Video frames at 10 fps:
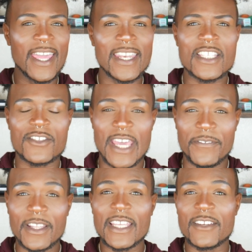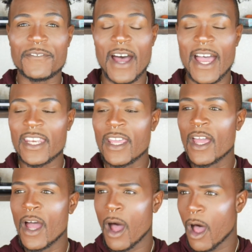and it's definitely defined.
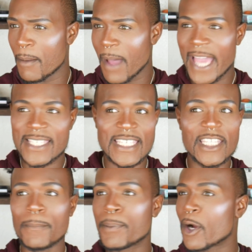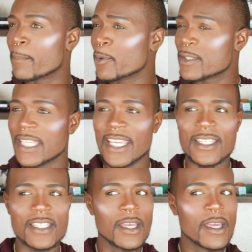I see the purple
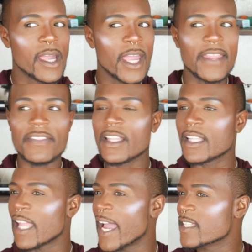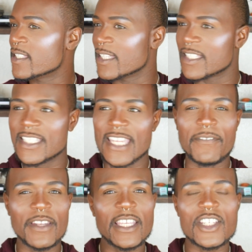tint and the lights is
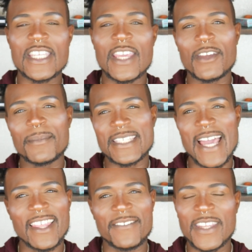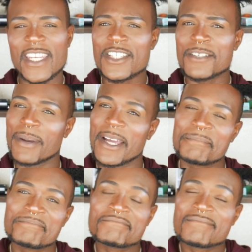definitely just giving a metallic finish,
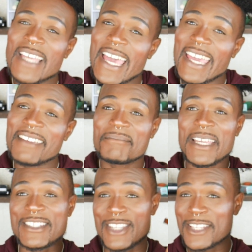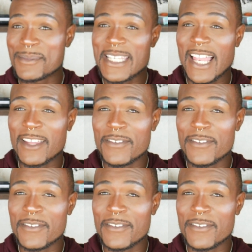but hey, it says metallic